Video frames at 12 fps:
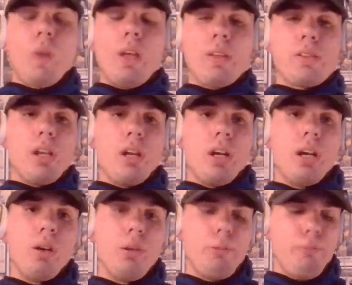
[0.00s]
It's
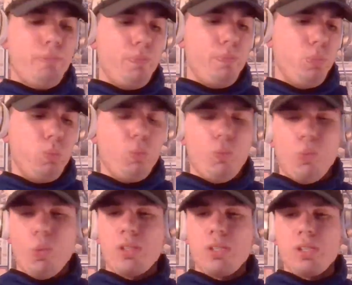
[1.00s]

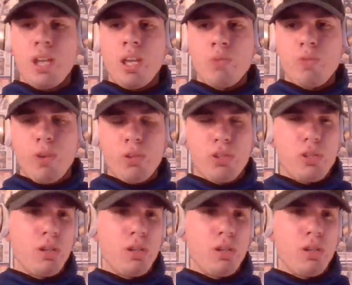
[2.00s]
what's his name's first